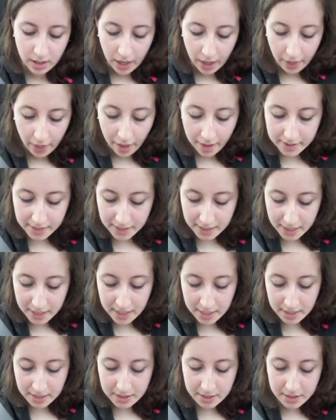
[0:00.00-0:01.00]
And that's
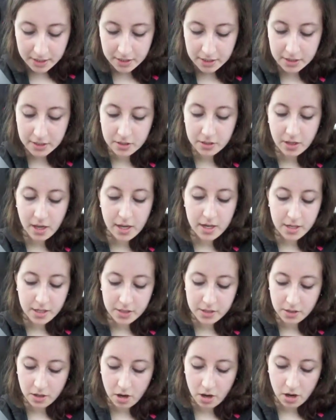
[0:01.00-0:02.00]
it. So that
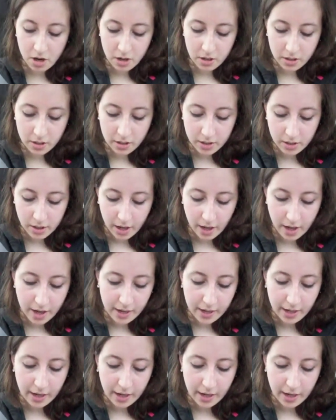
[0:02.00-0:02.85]
is all I